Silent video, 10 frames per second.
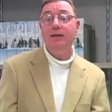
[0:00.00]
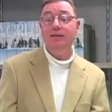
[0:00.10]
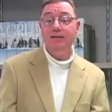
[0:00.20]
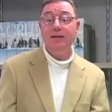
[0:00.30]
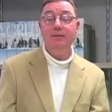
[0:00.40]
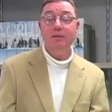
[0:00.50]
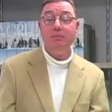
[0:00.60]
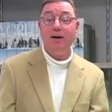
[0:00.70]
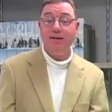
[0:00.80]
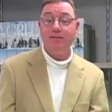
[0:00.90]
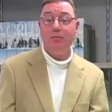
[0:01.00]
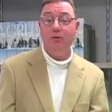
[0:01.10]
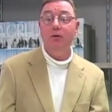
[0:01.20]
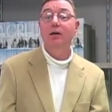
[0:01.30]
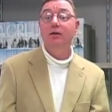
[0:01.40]
indeed be
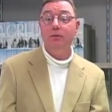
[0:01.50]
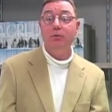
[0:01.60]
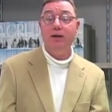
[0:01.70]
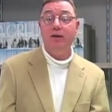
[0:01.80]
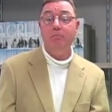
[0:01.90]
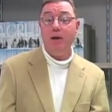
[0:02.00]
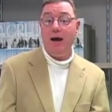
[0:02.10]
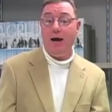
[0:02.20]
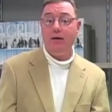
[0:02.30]
possible to bring them back.